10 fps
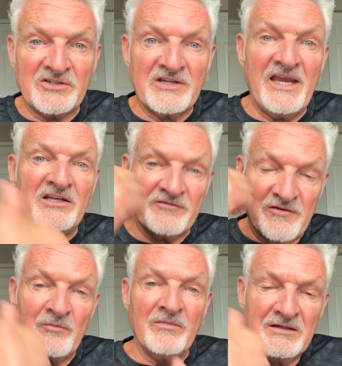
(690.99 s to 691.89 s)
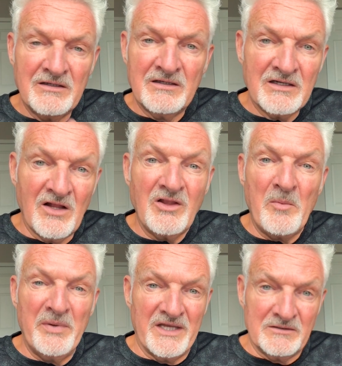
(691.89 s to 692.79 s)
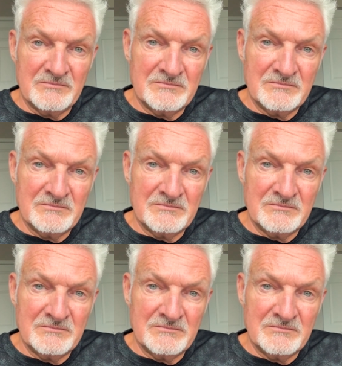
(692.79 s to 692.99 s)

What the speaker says: States from Columbia.